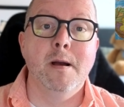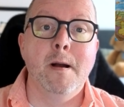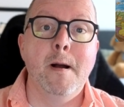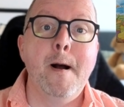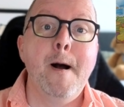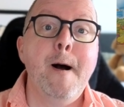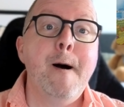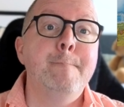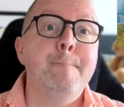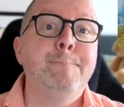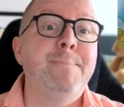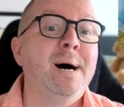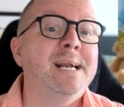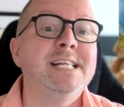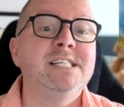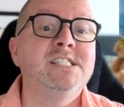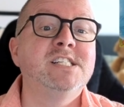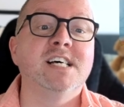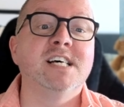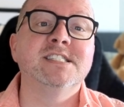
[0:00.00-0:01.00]
But it
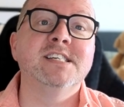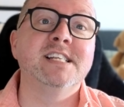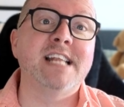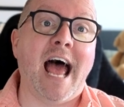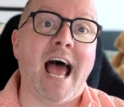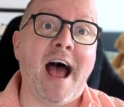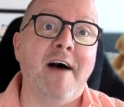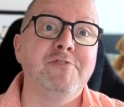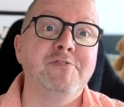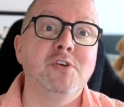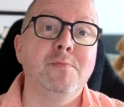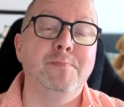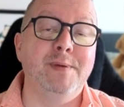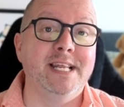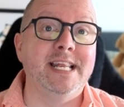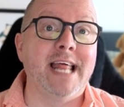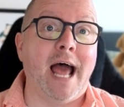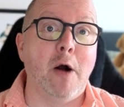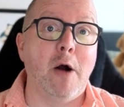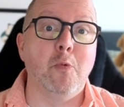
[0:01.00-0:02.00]
doesn't have to be
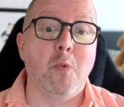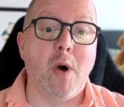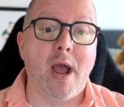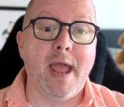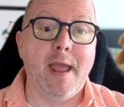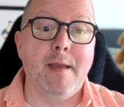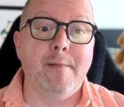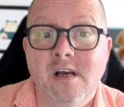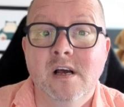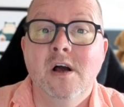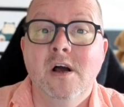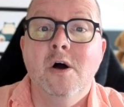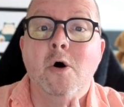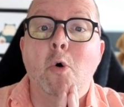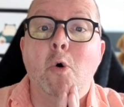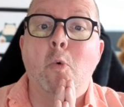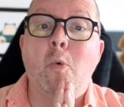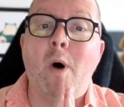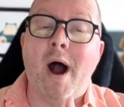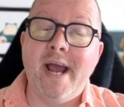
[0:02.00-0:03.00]
that way.
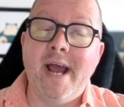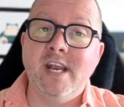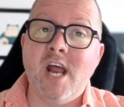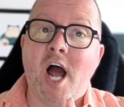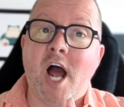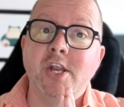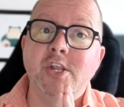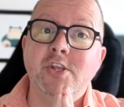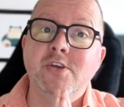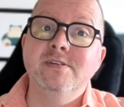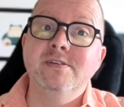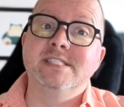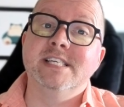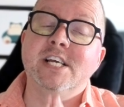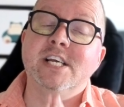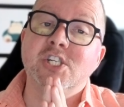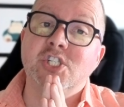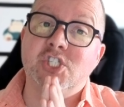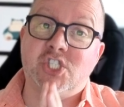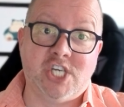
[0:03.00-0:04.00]
Why not using
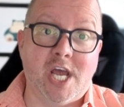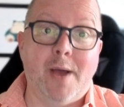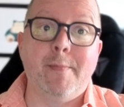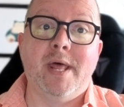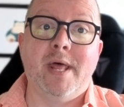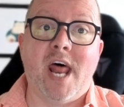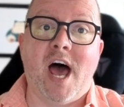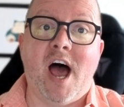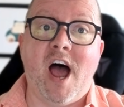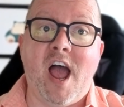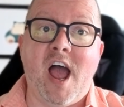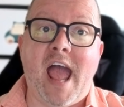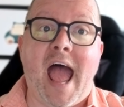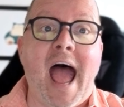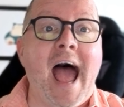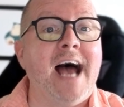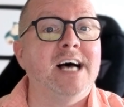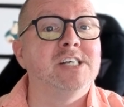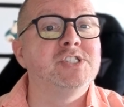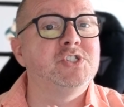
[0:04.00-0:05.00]
Gemini
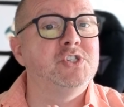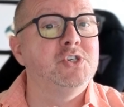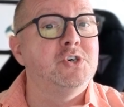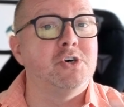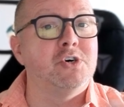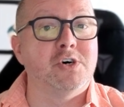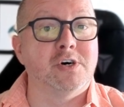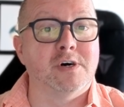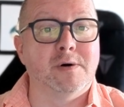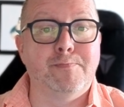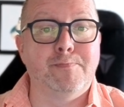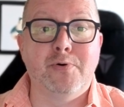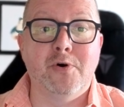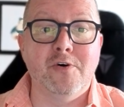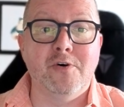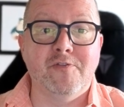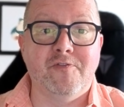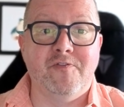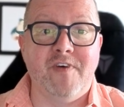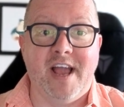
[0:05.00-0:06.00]
as your
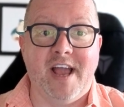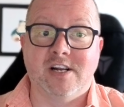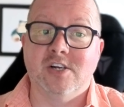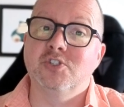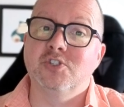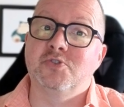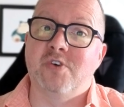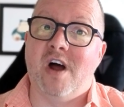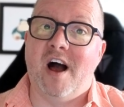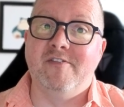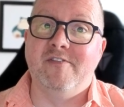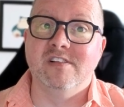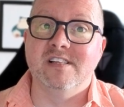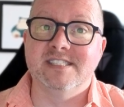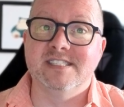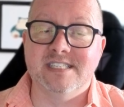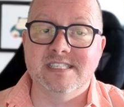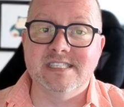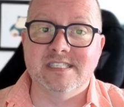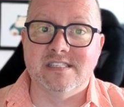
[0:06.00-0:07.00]
perfect travel
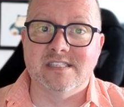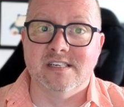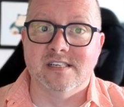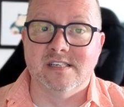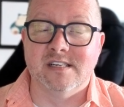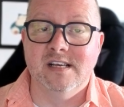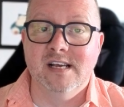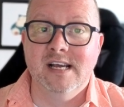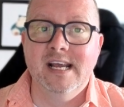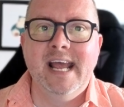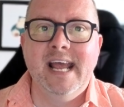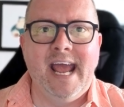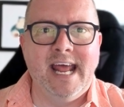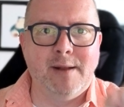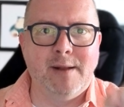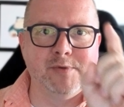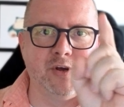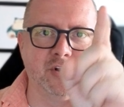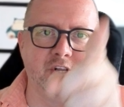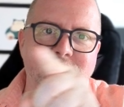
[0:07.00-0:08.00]
assistant? And I'm going
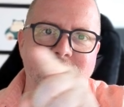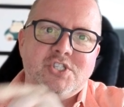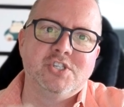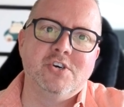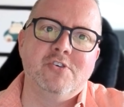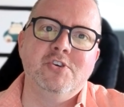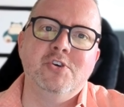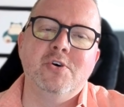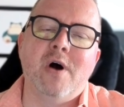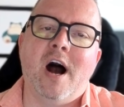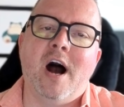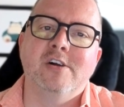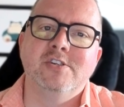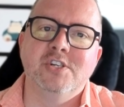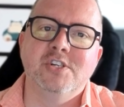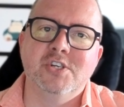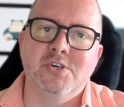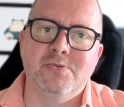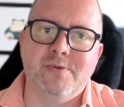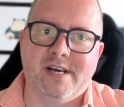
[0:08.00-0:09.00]
to show you how to do
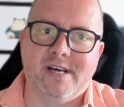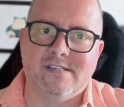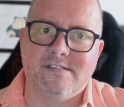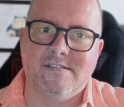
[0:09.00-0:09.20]
it.